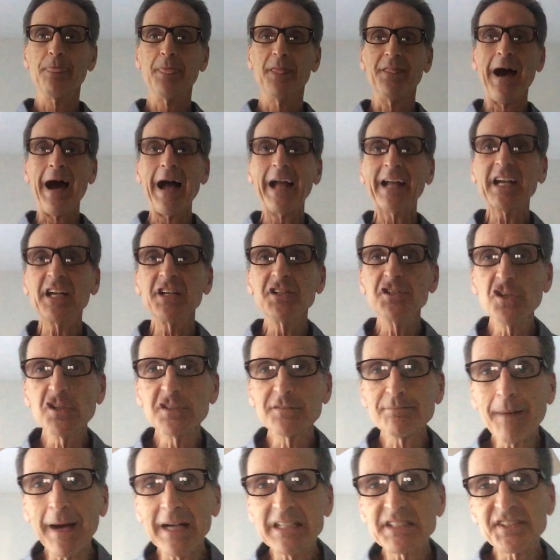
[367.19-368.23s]
Now, I can use
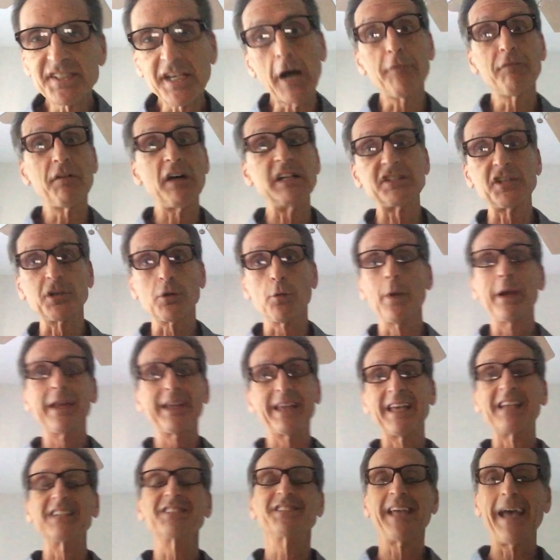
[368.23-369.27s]
myself as a quick
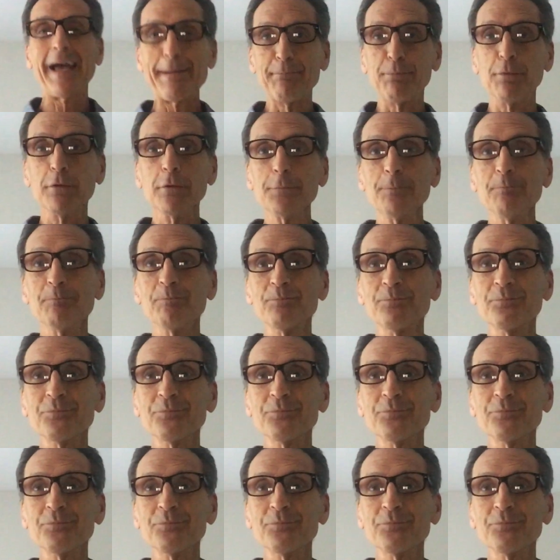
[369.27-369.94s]
example,